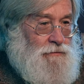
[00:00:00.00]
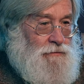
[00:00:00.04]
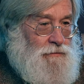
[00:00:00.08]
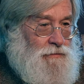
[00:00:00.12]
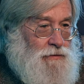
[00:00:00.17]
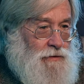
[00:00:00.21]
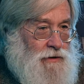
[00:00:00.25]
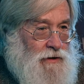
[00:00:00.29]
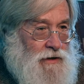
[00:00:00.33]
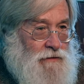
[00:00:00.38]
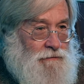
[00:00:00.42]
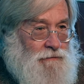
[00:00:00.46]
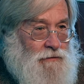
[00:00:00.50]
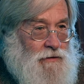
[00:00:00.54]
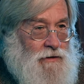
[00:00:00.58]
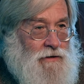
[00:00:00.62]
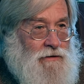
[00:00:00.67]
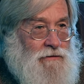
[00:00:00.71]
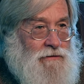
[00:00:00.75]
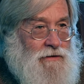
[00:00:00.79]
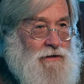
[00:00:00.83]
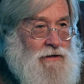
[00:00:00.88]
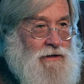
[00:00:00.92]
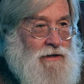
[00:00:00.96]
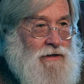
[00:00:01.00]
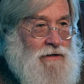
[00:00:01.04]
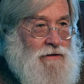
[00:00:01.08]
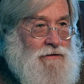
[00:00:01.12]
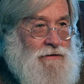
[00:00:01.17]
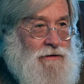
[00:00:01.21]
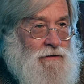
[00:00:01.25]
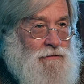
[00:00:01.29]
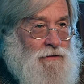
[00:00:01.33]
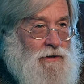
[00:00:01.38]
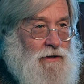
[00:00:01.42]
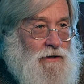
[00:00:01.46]
put it up for you now.
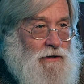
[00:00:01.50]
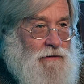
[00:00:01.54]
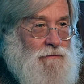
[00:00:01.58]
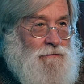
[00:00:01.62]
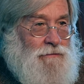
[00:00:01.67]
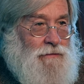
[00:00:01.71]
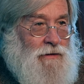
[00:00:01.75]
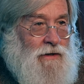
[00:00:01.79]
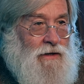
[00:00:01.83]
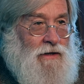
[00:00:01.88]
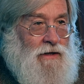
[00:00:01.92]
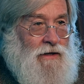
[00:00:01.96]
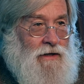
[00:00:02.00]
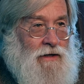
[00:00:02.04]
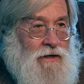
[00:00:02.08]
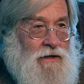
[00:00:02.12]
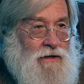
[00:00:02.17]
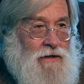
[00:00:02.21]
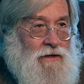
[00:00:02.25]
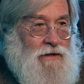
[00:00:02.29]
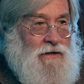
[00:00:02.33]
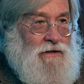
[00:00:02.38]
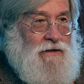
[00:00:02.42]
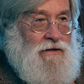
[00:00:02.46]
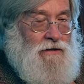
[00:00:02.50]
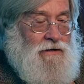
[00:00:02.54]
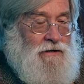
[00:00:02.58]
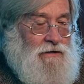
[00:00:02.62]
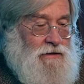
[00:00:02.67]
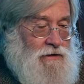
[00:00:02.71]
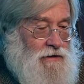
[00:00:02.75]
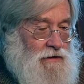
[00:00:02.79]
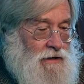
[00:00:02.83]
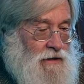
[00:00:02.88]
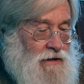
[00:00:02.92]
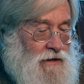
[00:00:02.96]
Here we go.
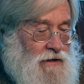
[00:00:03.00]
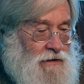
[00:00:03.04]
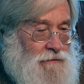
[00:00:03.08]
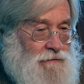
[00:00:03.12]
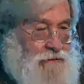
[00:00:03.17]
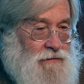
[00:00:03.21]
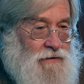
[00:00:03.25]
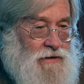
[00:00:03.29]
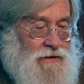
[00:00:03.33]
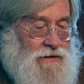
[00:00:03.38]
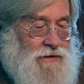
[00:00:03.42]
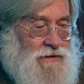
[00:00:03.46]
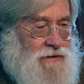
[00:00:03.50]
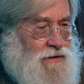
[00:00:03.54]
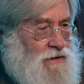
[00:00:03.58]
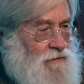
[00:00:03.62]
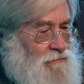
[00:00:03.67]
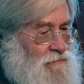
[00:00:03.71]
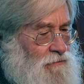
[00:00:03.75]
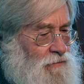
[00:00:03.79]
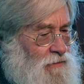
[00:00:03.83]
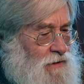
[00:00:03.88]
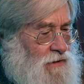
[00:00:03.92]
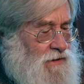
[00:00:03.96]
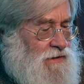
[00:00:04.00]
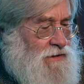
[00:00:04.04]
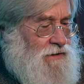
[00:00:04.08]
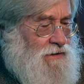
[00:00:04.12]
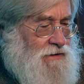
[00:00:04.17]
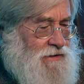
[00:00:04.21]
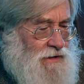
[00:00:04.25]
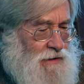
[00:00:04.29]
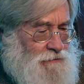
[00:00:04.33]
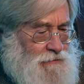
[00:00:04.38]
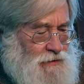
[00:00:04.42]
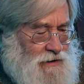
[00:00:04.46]
Uh, this is a this
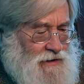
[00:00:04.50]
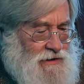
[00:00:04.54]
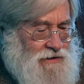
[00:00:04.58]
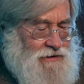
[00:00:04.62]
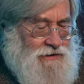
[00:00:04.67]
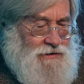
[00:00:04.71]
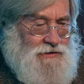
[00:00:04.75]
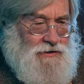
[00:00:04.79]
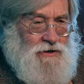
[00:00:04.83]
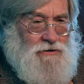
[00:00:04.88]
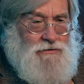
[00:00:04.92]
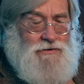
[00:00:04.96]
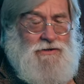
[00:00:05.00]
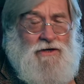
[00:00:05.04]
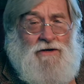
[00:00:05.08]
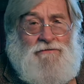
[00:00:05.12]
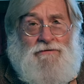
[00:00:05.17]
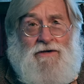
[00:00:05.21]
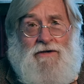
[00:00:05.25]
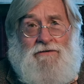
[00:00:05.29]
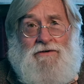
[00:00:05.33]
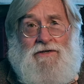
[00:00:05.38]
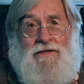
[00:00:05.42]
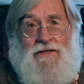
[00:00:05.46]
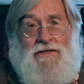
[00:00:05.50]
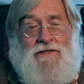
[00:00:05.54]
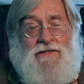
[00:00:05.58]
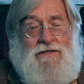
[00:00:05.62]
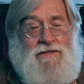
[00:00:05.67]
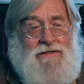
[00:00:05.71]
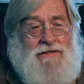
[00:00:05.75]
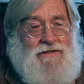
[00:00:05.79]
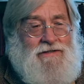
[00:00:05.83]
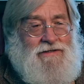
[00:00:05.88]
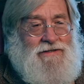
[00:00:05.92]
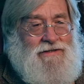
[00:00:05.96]
is something that's so self-evident
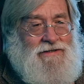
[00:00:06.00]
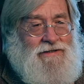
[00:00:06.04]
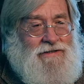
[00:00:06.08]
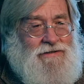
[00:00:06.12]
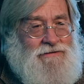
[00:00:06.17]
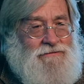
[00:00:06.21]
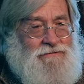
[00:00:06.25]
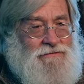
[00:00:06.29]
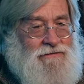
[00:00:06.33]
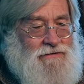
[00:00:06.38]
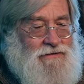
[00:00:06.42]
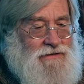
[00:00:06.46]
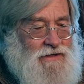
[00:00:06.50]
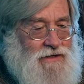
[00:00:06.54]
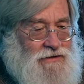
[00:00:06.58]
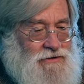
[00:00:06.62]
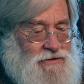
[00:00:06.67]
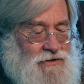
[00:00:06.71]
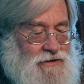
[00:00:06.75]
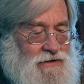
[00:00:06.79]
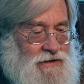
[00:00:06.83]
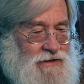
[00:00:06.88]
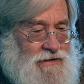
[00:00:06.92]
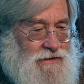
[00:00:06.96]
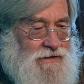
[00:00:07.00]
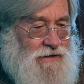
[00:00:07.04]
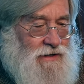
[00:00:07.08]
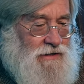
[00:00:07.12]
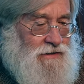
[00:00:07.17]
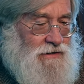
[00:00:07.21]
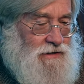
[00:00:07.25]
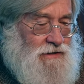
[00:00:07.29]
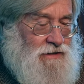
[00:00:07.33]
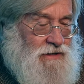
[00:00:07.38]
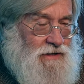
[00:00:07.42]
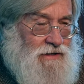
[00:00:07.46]
and and such a in a
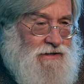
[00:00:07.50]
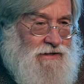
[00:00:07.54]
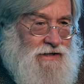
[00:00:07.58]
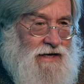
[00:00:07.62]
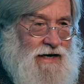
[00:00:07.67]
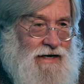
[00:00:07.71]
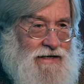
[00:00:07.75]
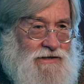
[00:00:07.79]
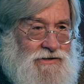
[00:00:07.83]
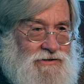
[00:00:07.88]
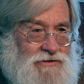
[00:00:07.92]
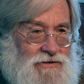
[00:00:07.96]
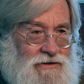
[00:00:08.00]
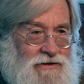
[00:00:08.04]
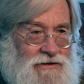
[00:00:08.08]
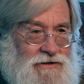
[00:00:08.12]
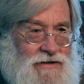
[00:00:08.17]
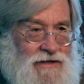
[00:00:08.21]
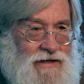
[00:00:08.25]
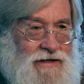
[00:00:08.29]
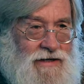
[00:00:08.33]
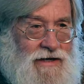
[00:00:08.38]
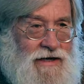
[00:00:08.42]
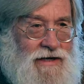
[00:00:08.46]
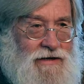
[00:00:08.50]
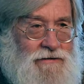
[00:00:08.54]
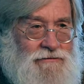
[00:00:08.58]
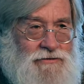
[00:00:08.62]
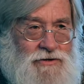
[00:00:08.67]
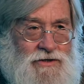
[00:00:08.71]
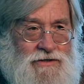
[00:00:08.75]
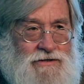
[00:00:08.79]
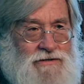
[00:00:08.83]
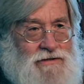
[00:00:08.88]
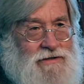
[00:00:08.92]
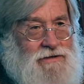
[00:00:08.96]
sense a disaster, and yet I
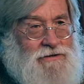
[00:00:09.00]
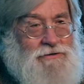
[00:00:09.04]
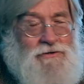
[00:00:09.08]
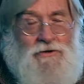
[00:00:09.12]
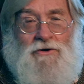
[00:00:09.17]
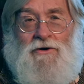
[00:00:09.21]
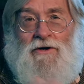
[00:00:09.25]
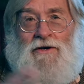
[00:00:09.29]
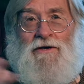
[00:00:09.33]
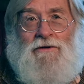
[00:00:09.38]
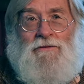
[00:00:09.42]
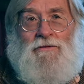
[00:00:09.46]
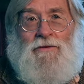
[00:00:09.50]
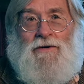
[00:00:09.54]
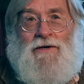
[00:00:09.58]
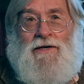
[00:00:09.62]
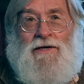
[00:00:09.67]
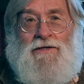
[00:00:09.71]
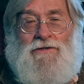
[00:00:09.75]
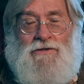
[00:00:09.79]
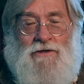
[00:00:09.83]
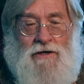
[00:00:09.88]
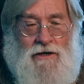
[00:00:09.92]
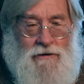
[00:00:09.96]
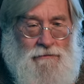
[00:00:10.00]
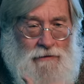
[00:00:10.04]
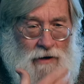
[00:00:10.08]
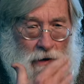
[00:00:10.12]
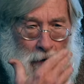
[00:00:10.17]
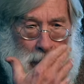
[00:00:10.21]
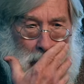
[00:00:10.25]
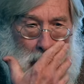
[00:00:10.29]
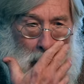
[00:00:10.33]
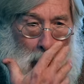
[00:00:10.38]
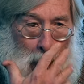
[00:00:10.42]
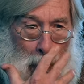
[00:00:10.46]
just ignore it when I talk
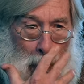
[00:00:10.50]
about